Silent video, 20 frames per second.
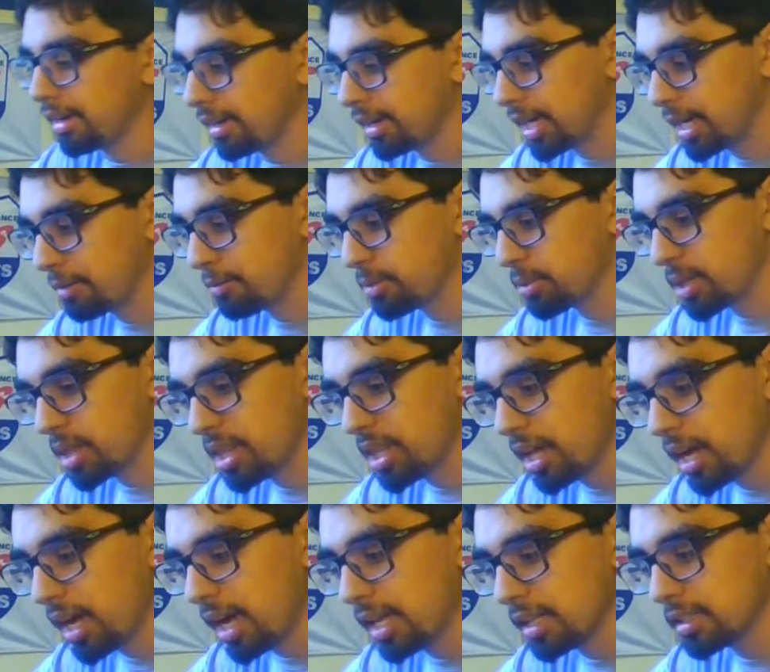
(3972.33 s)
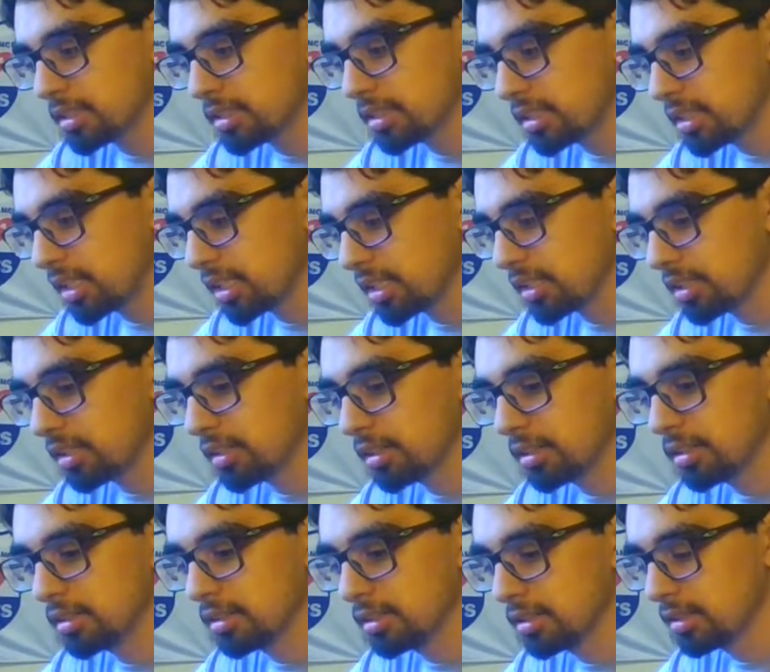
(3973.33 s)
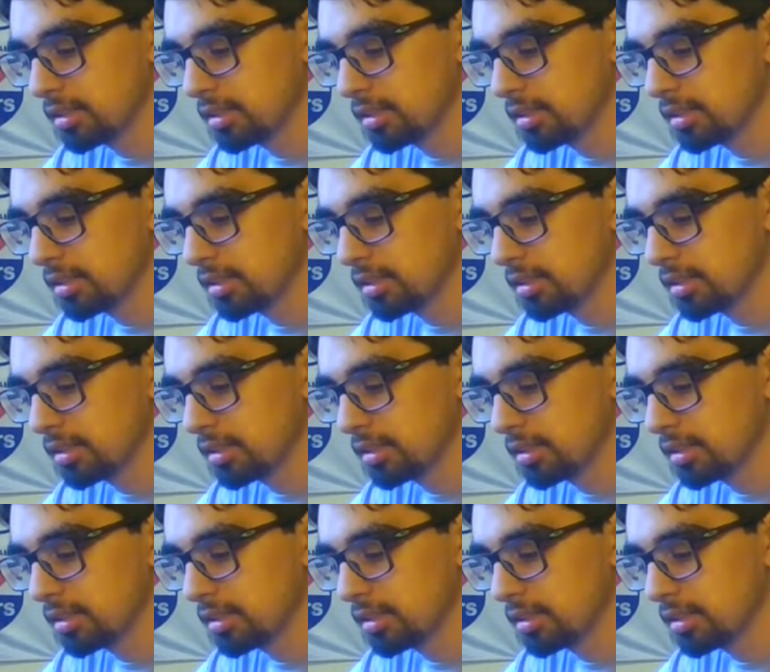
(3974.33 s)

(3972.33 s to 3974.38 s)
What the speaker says: I will not sit here